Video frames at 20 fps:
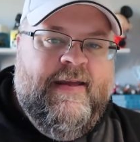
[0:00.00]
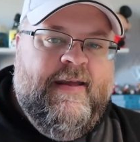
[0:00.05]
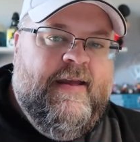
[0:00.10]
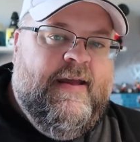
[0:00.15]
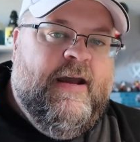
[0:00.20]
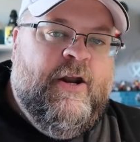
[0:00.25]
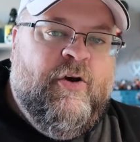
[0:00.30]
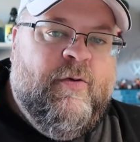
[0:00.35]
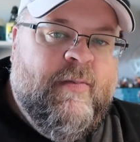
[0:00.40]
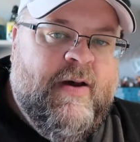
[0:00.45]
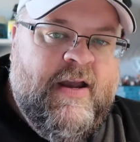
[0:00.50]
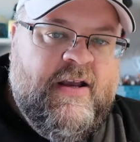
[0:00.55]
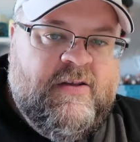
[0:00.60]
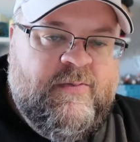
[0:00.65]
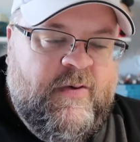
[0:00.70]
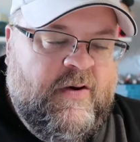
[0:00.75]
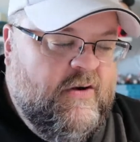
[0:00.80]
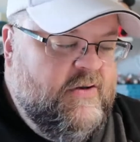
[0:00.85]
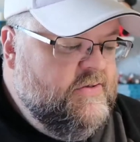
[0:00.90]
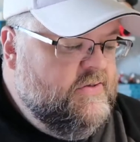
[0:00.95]
I know my
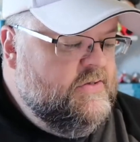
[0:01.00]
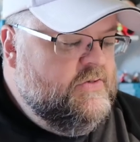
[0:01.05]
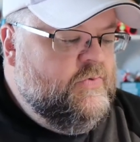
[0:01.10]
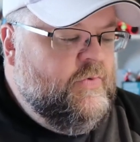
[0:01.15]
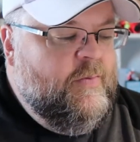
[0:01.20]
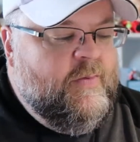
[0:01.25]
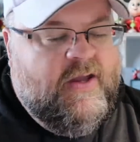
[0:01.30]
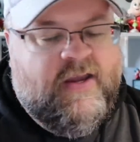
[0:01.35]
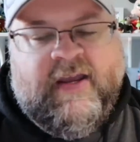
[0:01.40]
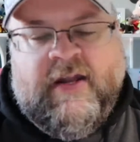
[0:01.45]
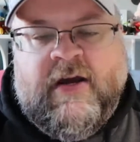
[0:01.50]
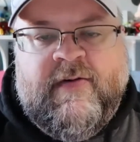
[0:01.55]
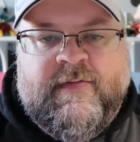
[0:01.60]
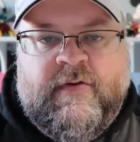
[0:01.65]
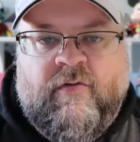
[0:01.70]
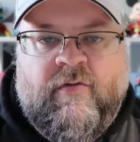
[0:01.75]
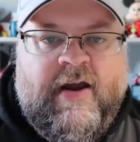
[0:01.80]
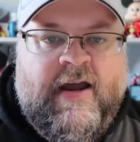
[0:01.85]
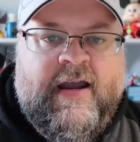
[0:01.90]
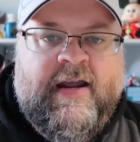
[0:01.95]
experiences, we might get off
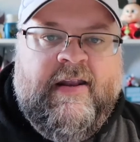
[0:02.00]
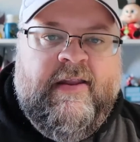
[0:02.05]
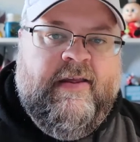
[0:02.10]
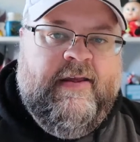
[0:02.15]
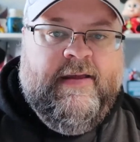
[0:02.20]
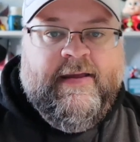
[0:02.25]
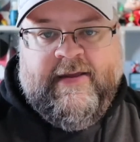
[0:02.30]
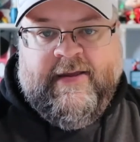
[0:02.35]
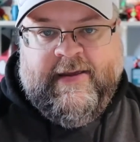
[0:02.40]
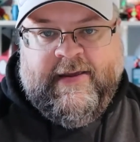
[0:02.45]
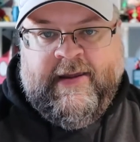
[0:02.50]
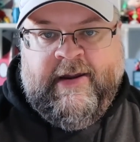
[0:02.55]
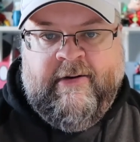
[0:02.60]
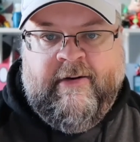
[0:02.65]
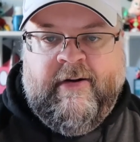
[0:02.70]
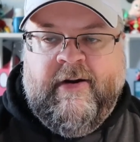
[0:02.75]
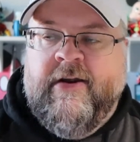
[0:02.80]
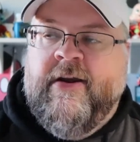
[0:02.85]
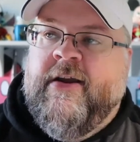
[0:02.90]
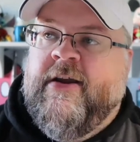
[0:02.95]
a ride
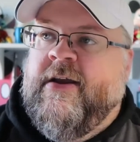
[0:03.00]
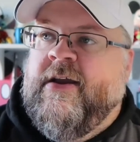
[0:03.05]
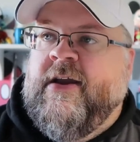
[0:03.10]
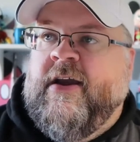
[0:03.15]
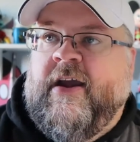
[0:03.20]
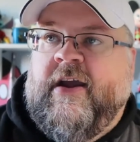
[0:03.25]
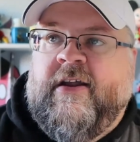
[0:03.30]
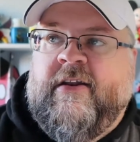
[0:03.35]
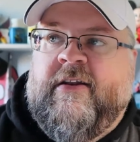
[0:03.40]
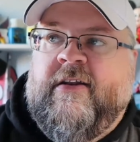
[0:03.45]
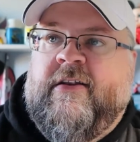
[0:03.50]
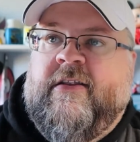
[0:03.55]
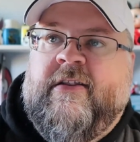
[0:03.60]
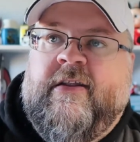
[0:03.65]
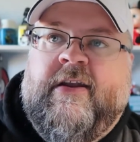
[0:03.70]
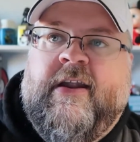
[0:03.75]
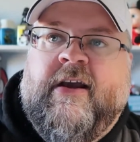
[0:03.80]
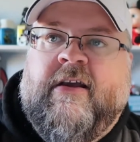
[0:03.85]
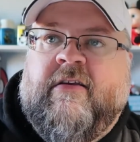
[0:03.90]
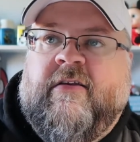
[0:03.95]
here, and
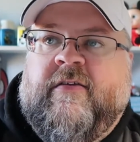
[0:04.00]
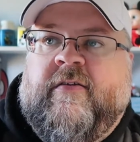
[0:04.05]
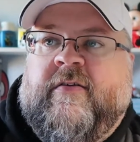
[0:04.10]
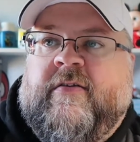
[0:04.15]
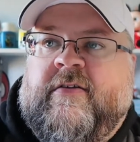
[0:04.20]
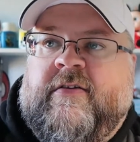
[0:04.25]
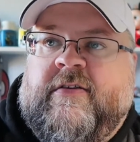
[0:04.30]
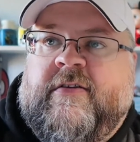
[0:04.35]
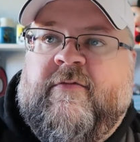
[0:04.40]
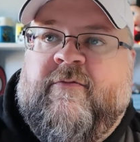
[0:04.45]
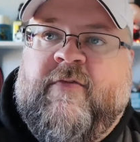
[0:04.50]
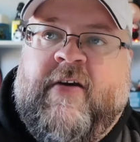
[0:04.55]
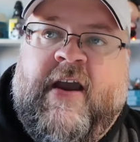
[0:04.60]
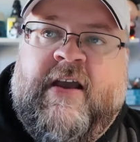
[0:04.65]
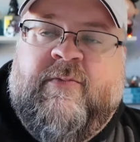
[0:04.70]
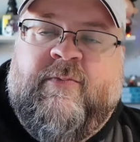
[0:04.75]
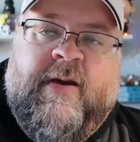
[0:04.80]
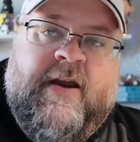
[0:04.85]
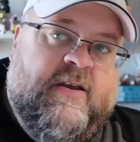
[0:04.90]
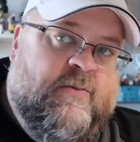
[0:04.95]
the next
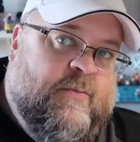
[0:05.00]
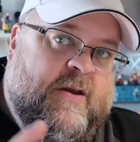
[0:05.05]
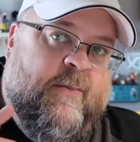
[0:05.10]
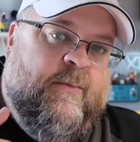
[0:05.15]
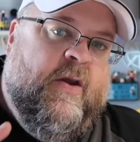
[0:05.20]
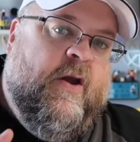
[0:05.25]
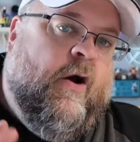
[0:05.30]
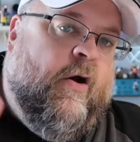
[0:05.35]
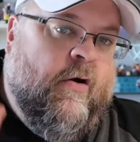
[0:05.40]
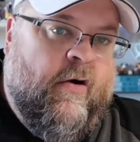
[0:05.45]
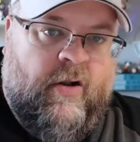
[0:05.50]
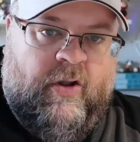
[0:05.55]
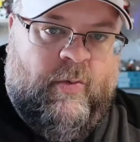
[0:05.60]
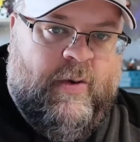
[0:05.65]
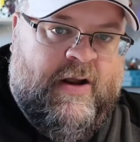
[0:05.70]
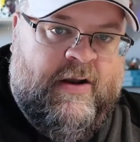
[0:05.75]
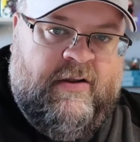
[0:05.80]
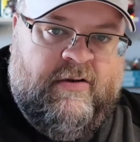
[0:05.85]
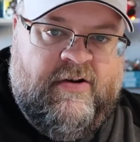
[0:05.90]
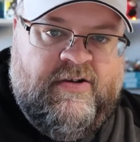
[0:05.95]
Fast Pass might be all the
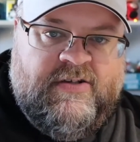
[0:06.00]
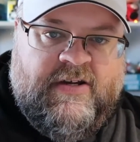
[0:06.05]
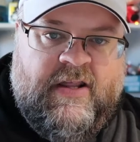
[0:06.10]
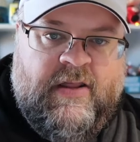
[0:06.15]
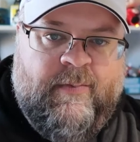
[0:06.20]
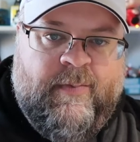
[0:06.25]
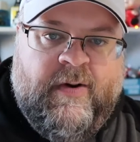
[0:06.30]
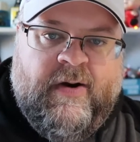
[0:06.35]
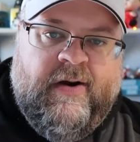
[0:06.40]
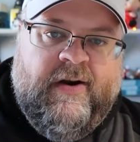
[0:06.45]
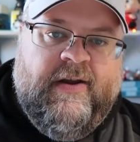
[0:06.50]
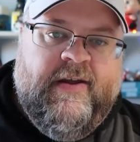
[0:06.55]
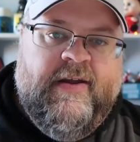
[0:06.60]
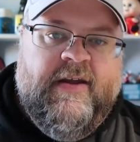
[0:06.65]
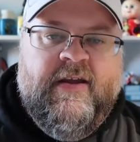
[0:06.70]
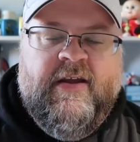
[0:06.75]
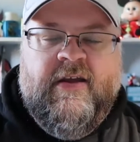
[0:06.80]
way on the other side of the park.